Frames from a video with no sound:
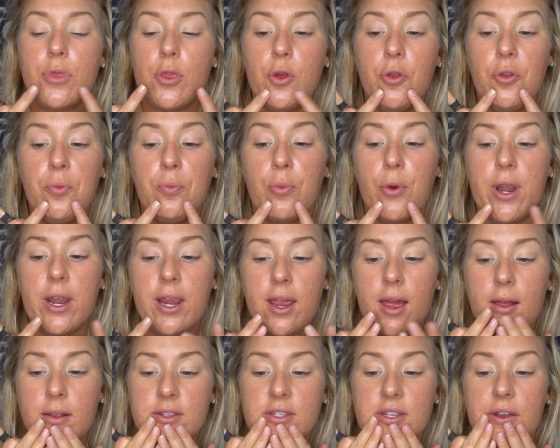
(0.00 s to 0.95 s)
old
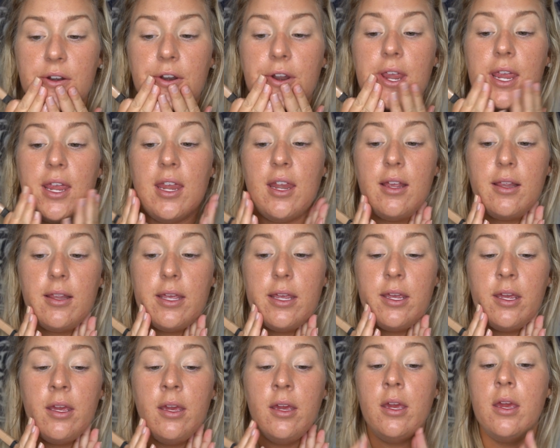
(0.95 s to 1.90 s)
breakouts that are
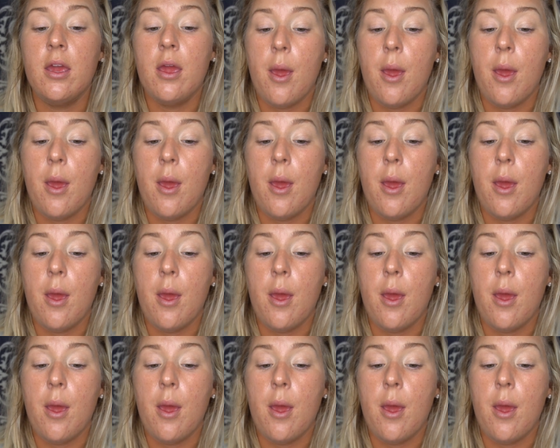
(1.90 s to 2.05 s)
healing,